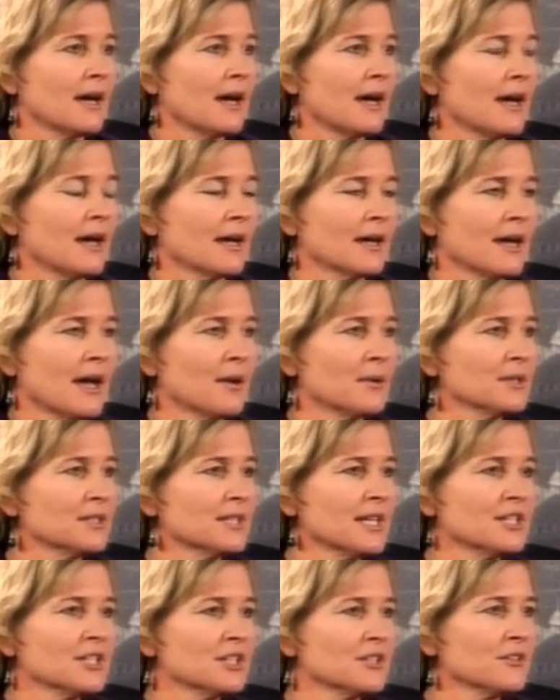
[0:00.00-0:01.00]
I
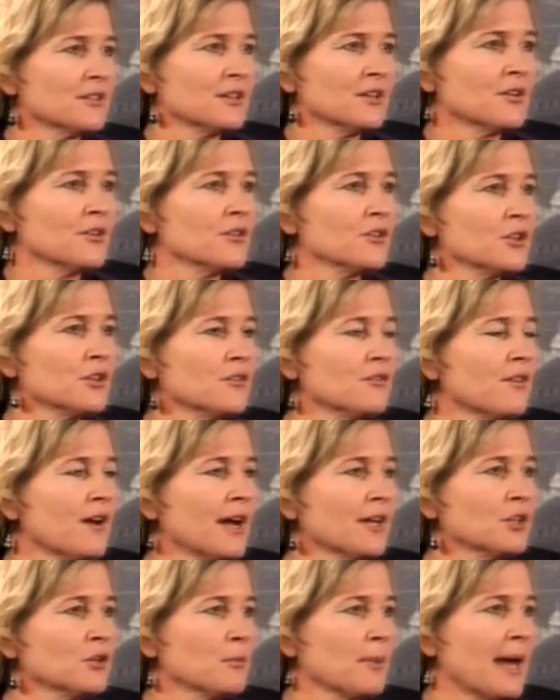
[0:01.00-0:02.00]
would say just, you know, you'll
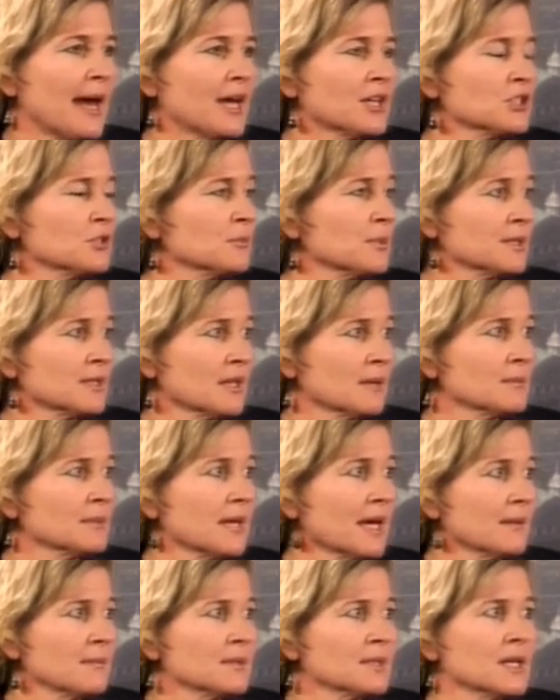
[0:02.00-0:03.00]
find your passion, but
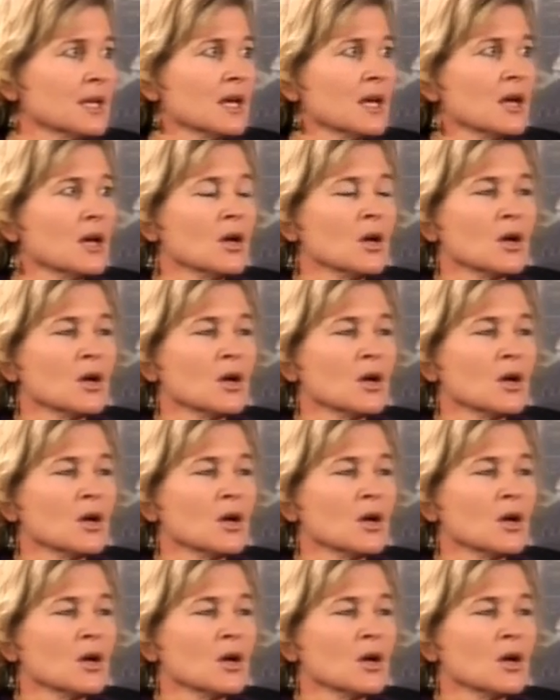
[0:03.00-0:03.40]
sometimes